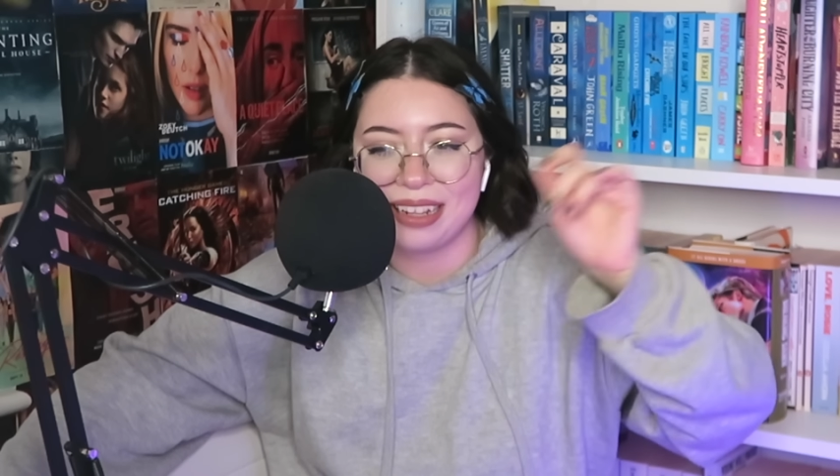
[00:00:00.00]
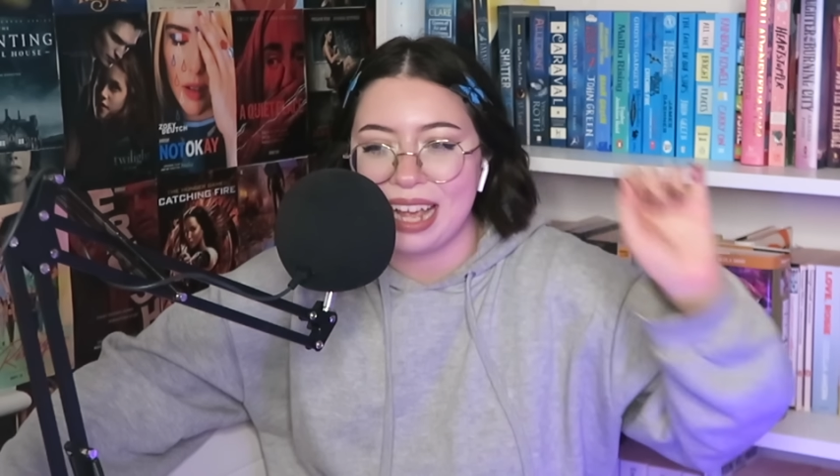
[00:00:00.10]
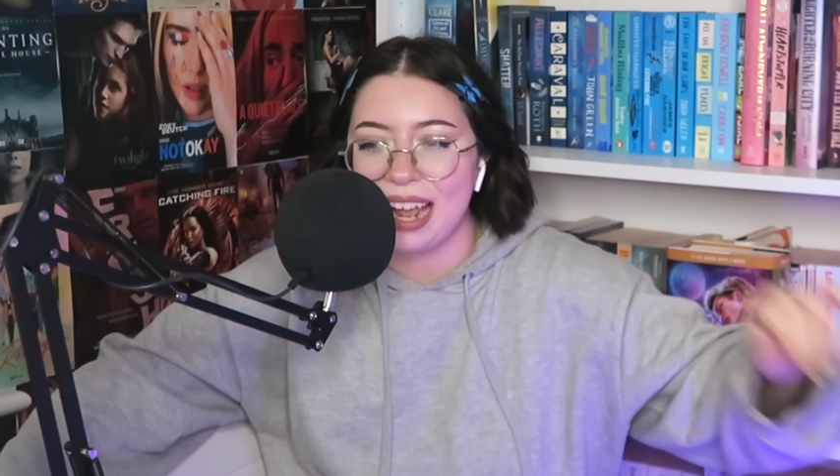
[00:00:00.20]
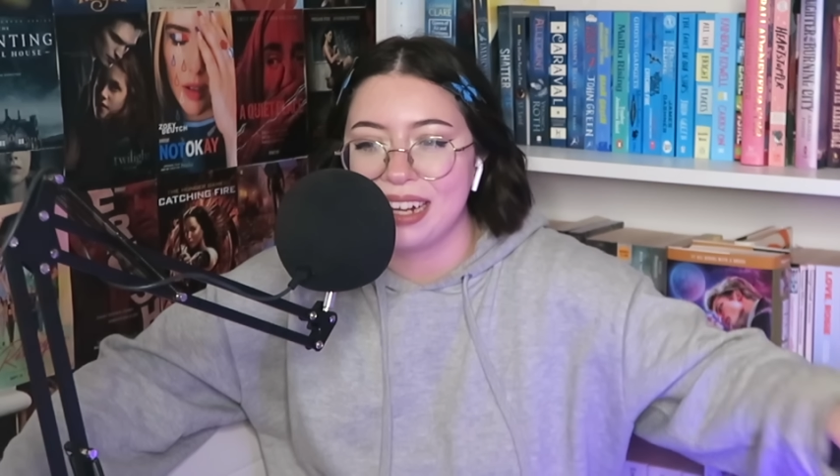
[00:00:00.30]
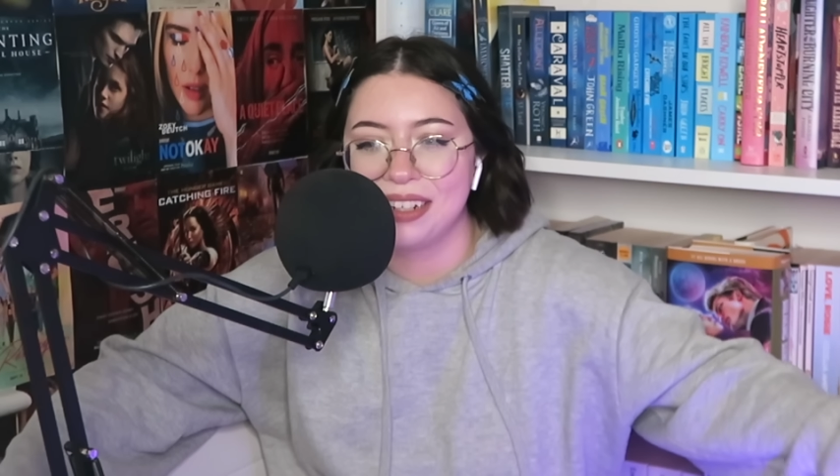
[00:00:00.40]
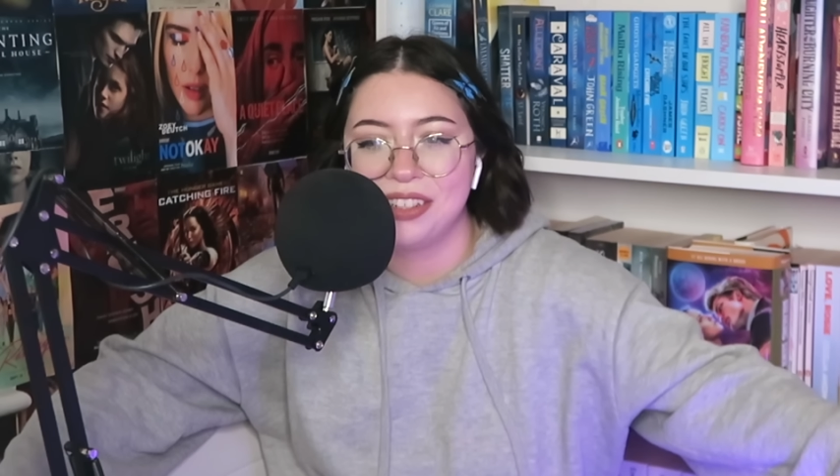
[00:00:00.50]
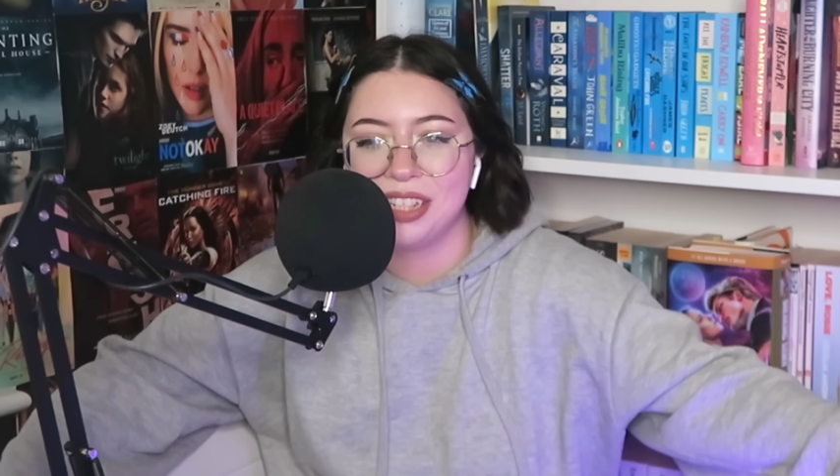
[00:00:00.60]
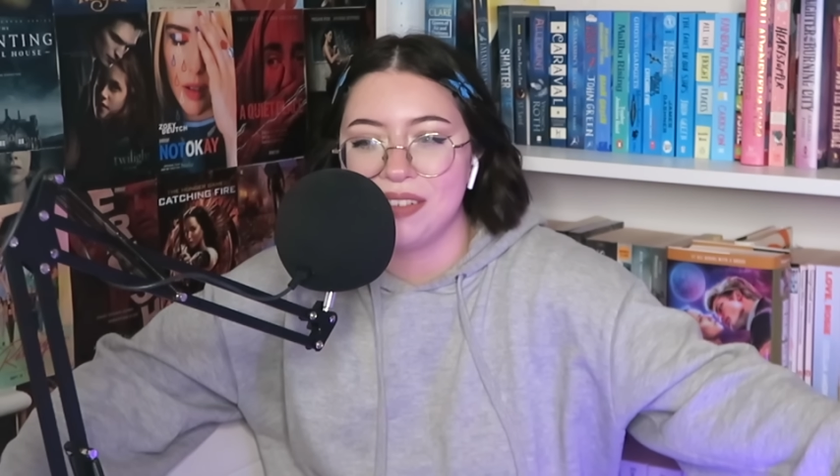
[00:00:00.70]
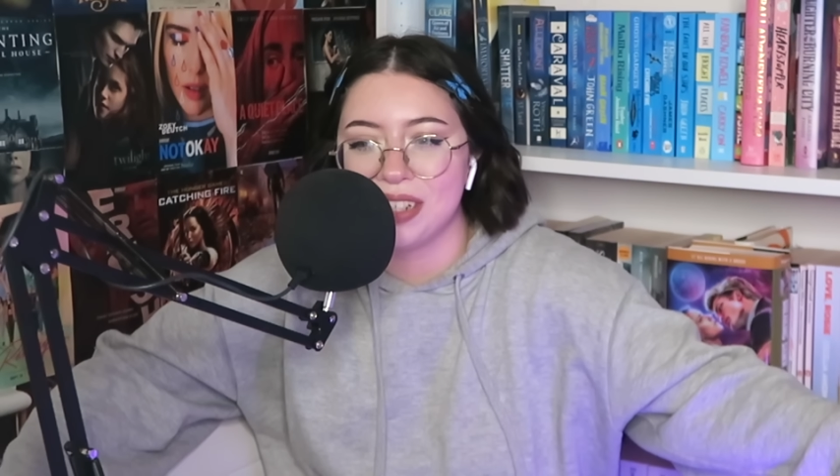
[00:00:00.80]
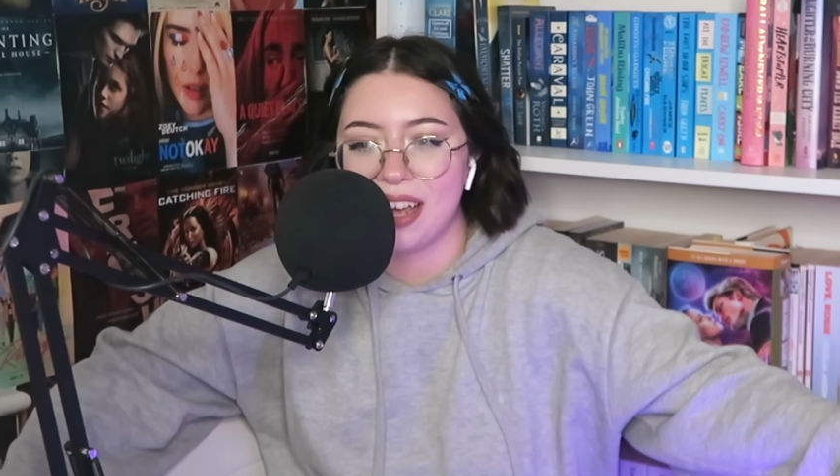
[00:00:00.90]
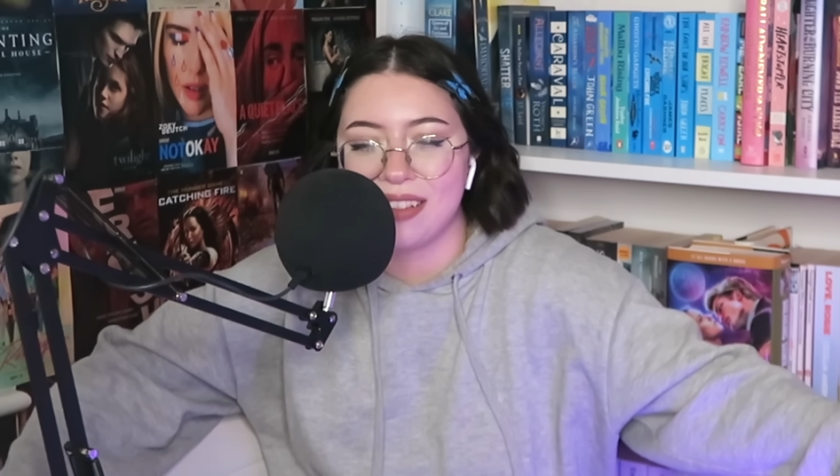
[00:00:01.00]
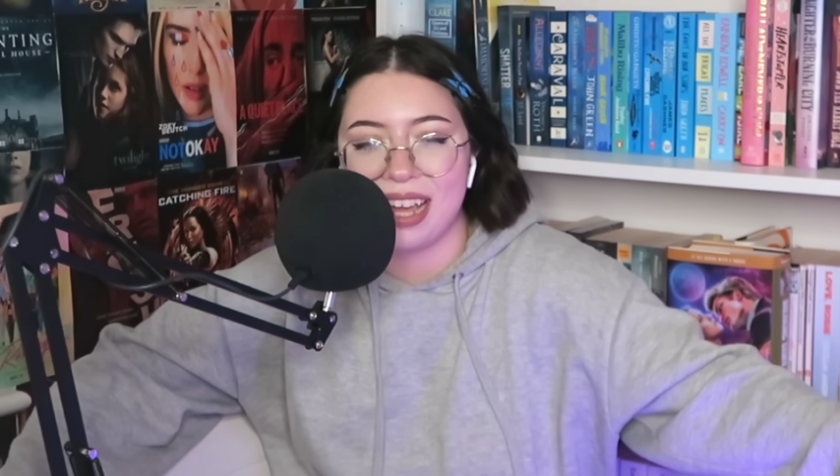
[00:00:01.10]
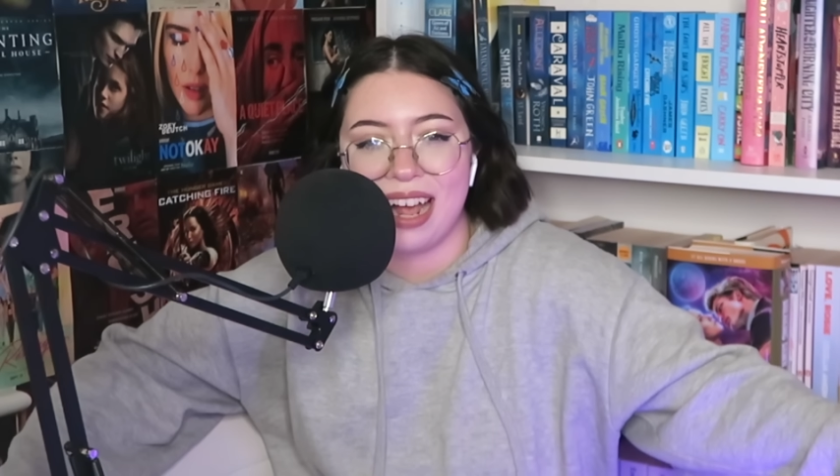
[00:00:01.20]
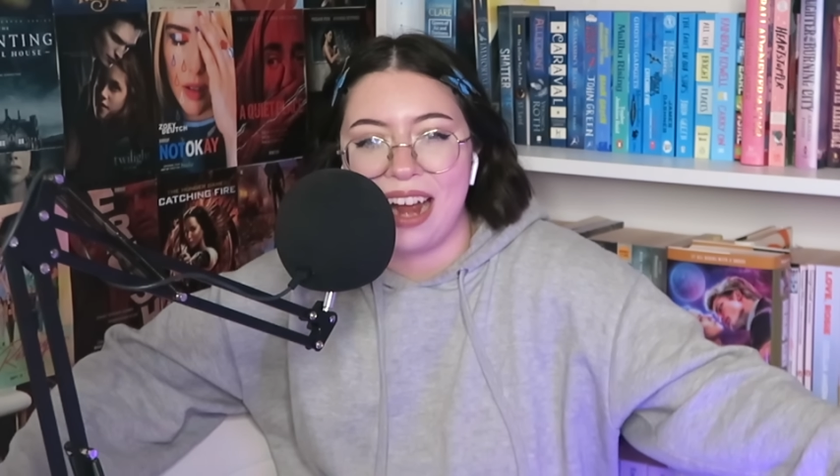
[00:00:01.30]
the handkerchiefs out the hat.